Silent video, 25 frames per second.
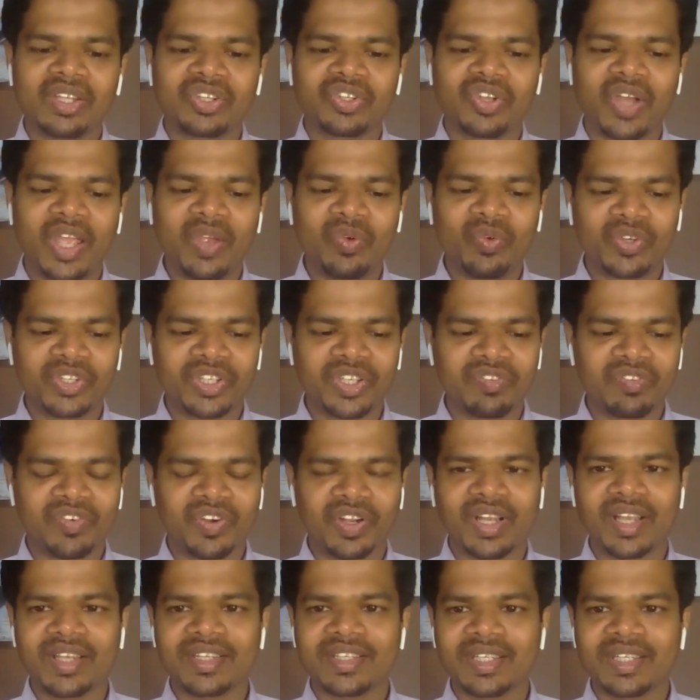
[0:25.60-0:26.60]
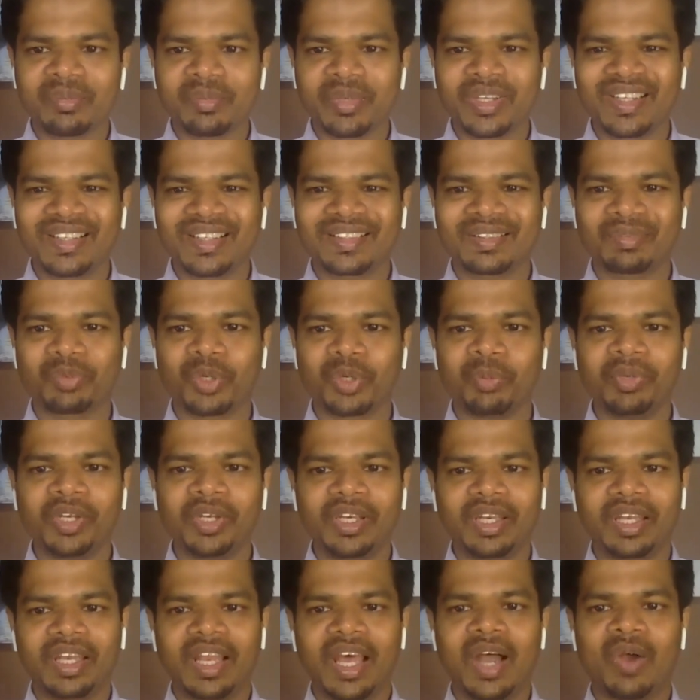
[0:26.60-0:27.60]
So I would say for customers, it's
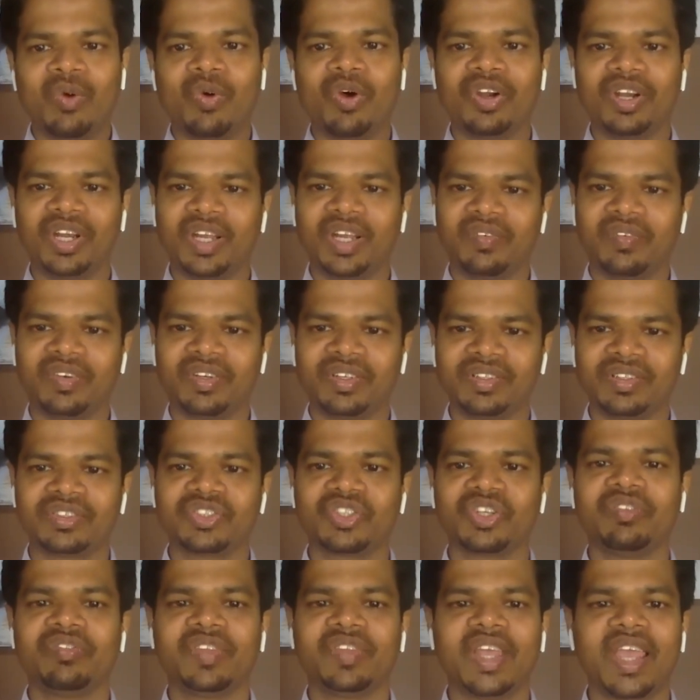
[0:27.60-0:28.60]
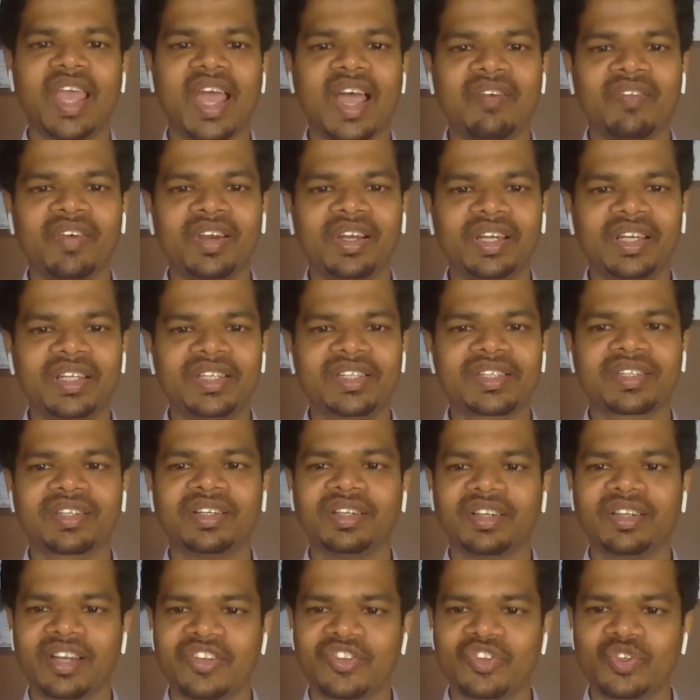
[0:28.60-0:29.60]
probably now or never. So if they have a
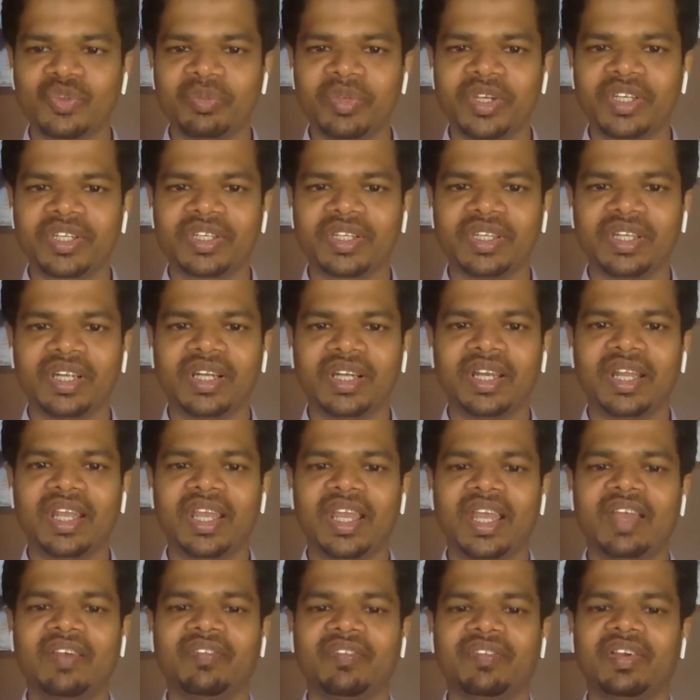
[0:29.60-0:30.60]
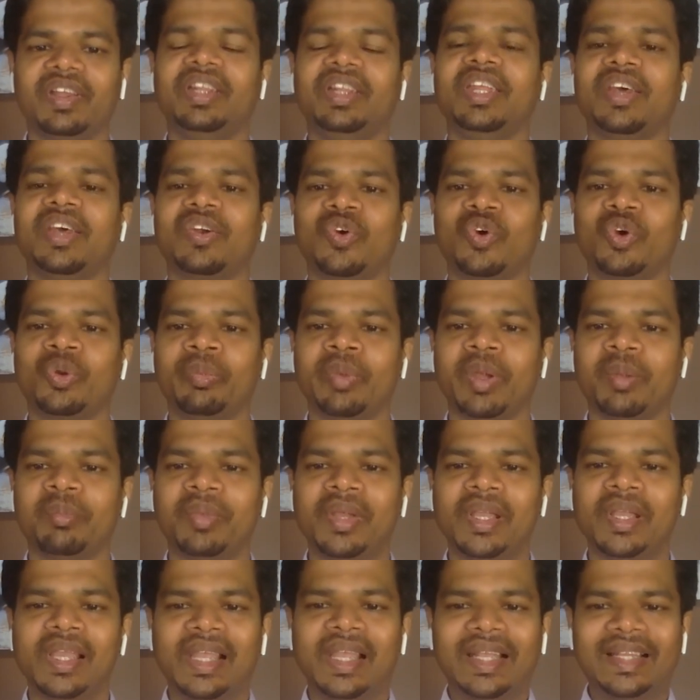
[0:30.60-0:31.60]
digital transformation that they have in their
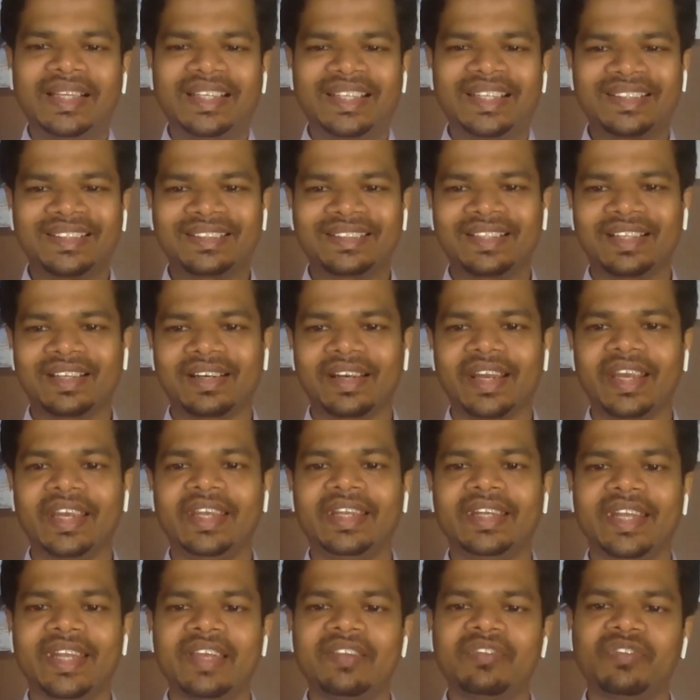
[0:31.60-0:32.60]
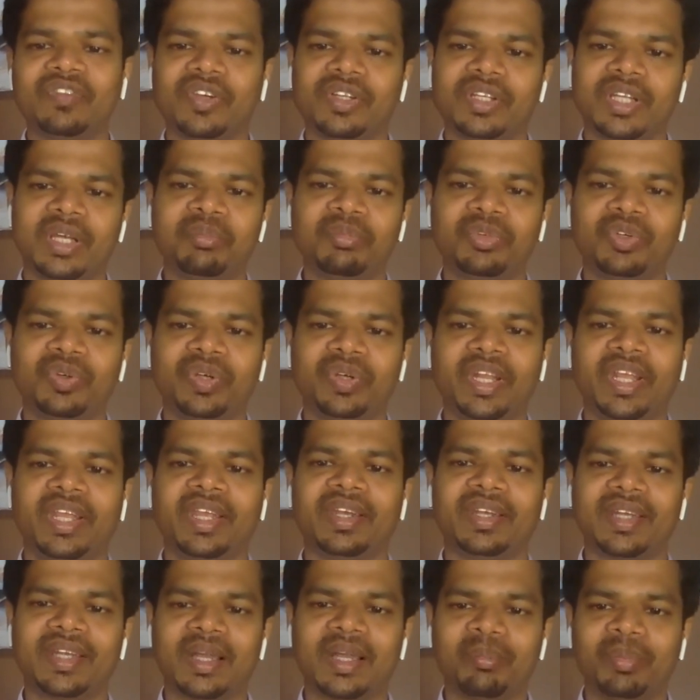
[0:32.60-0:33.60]
roadmap, this is the right time for them to
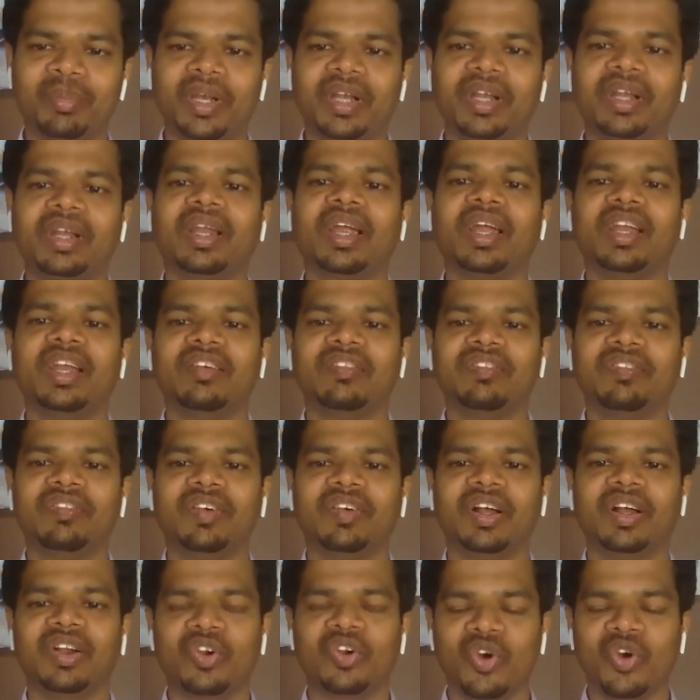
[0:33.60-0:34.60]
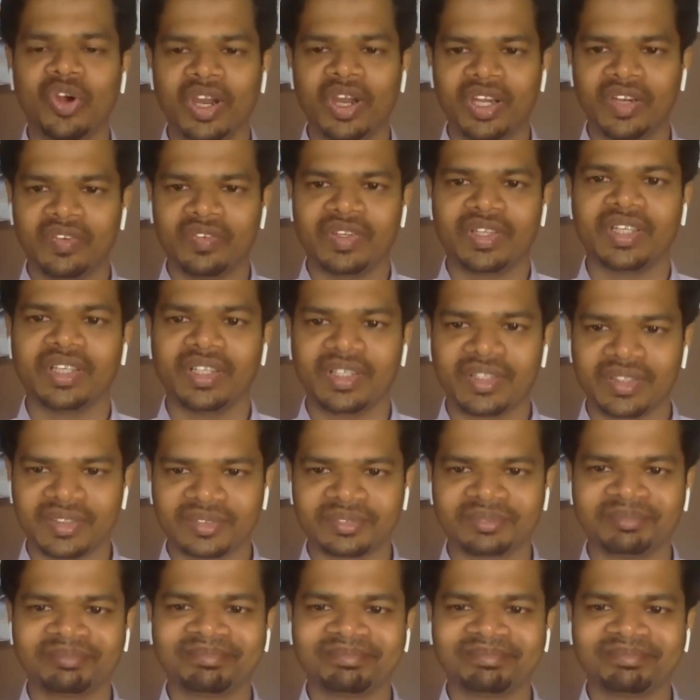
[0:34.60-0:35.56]
take it up and kind of go ahead with it.